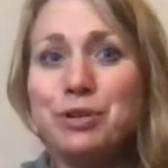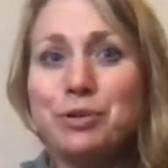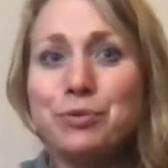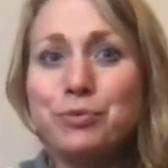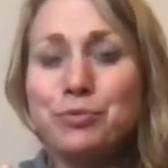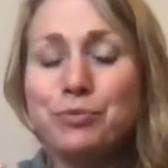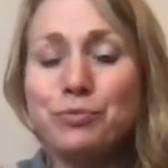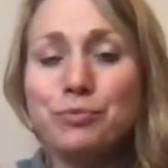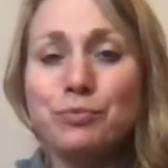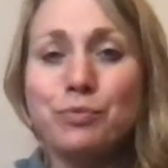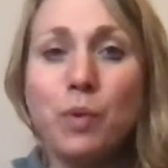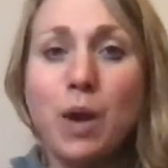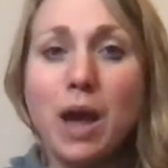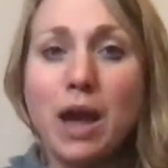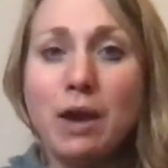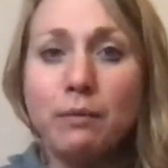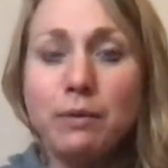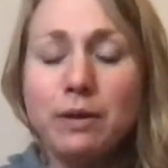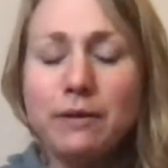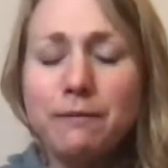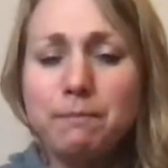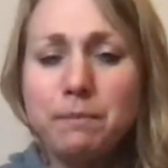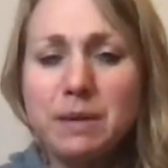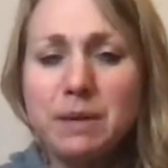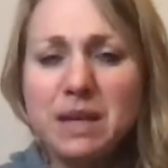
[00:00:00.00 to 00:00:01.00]
where
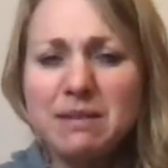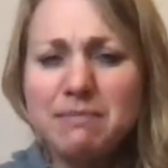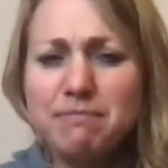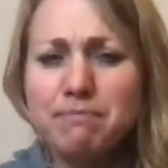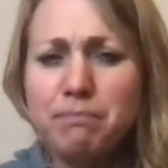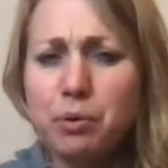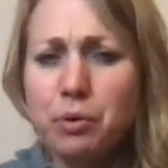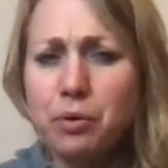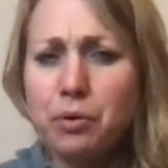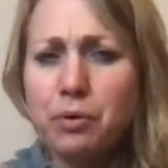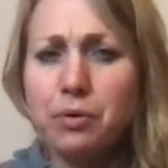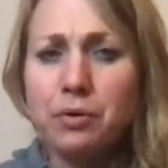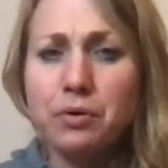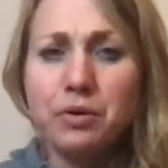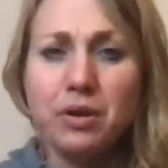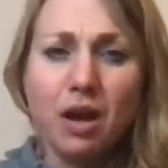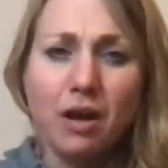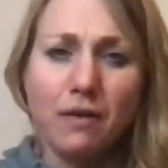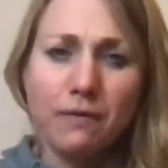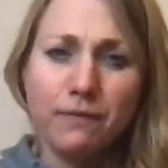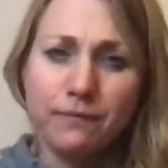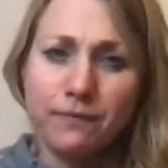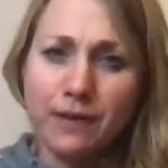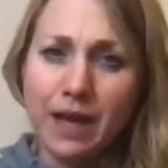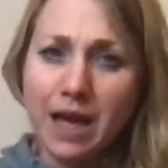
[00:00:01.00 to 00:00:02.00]
we've been born,
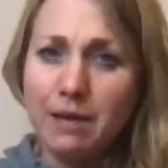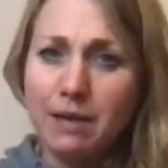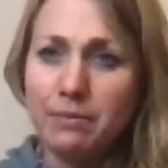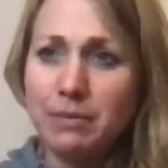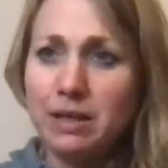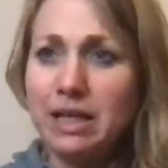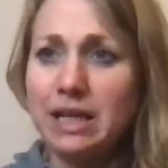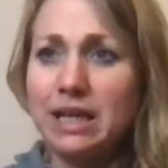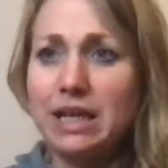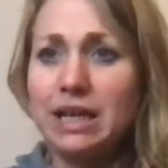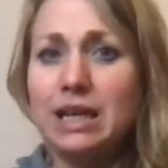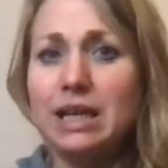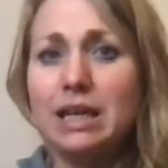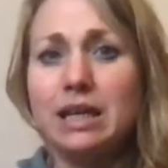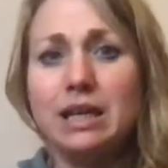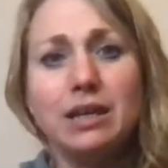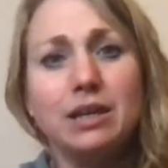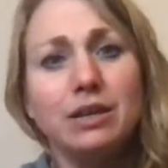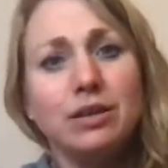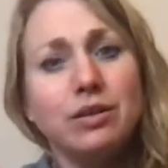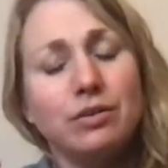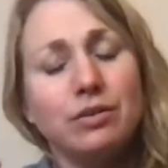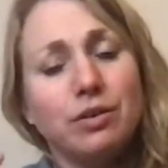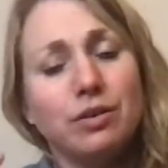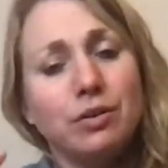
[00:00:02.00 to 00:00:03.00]
our
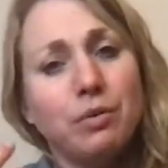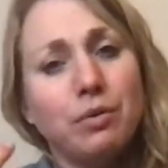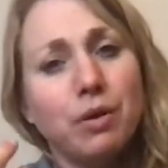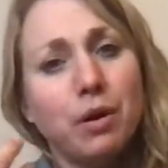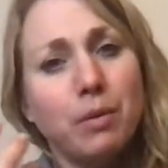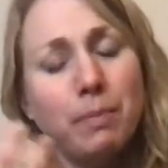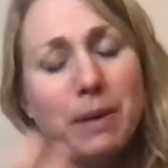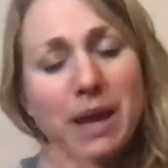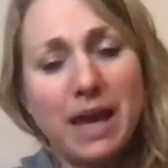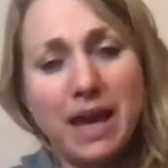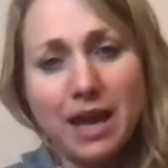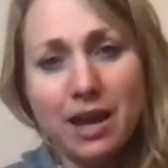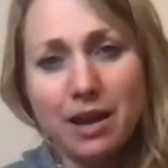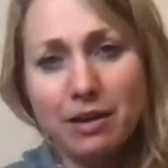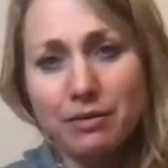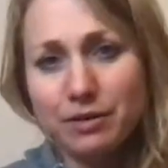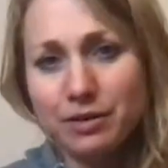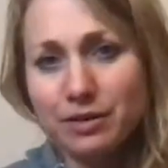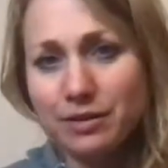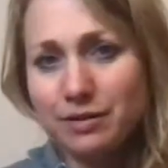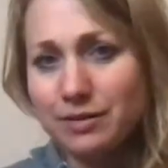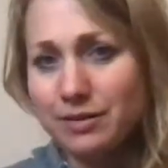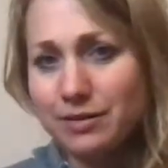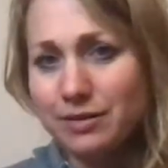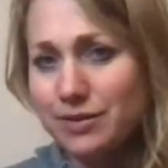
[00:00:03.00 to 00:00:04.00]
family, our
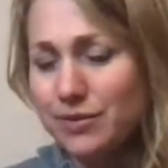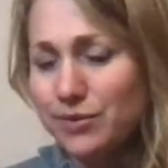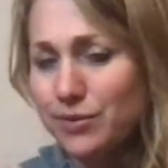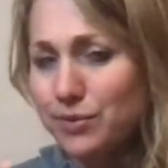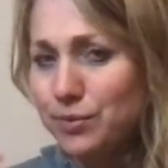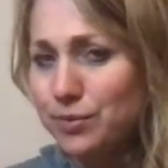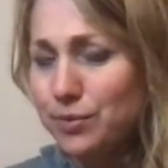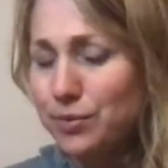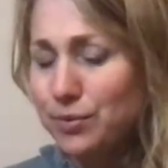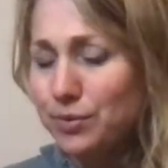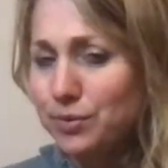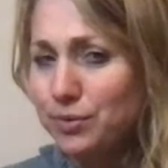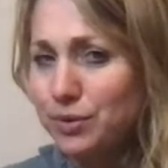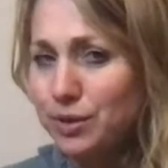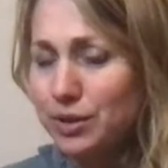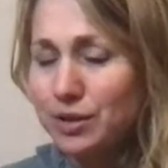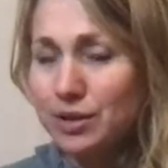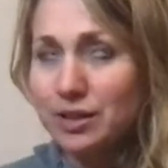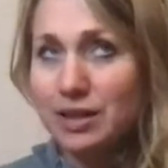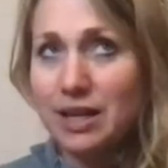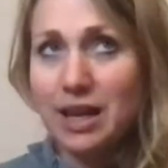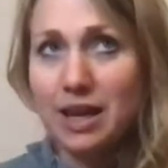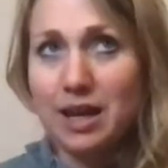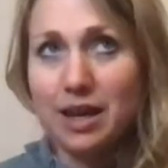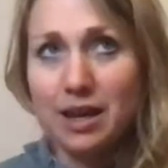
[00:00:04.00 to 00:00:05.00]
parents, all
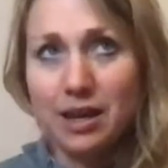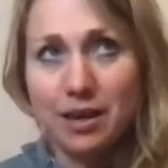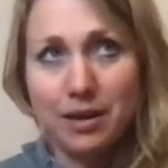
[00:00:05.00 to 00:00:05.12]
that